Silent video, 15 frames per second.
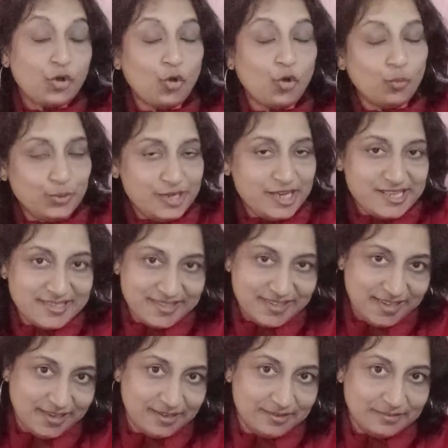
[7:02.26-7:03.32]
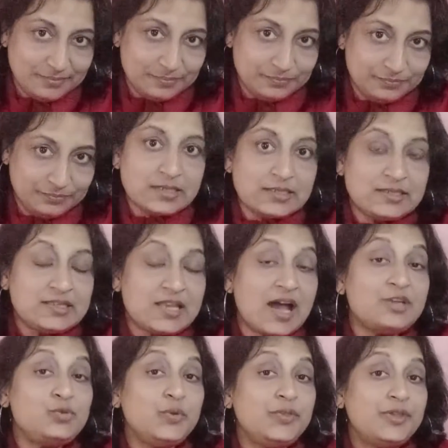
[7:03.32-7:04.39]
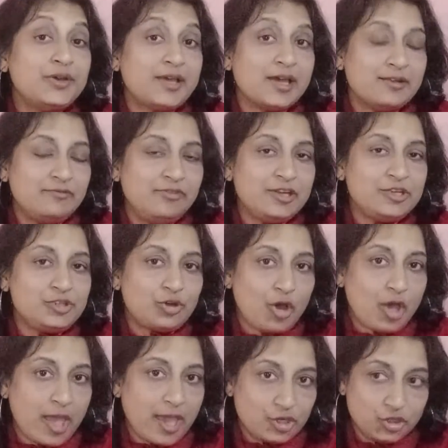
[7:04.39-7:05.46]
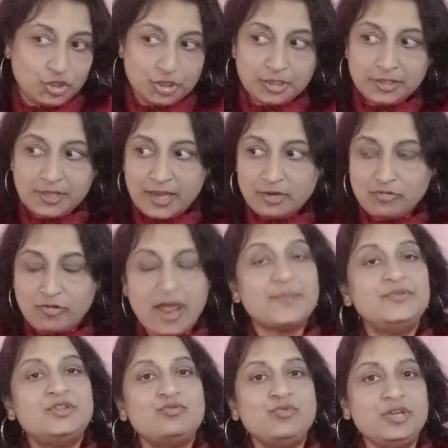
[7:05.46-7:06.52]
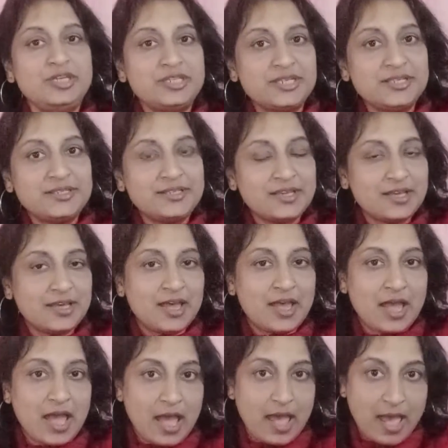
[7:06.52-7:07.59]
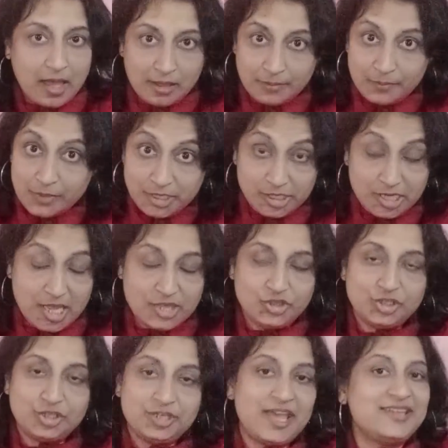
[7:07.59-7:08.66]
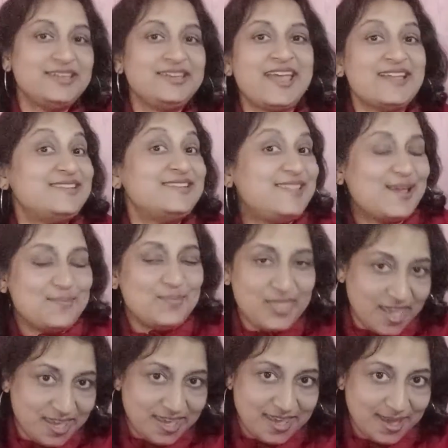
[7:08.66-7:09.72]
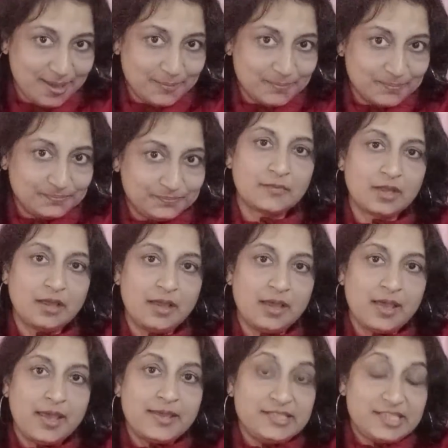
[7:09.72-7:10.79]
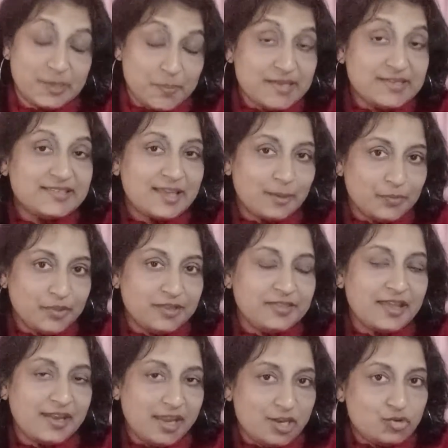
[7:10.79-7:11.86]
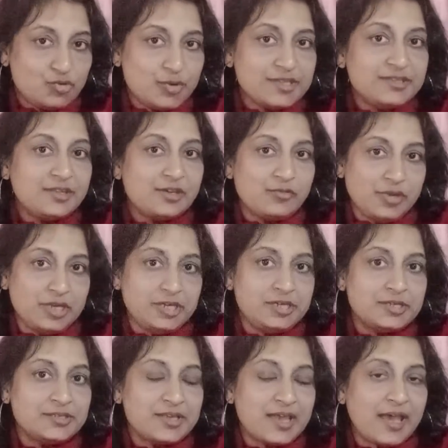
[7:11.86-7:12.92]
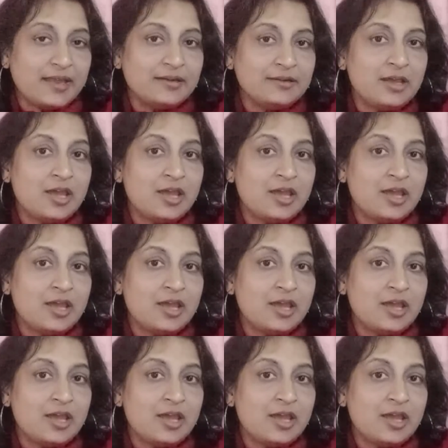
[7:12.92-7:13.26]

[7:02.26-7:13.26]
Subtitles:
opening scene. Start with a conflict or action that grabs the reader's attention and gets them thinking. Depict something that intrigues the readers and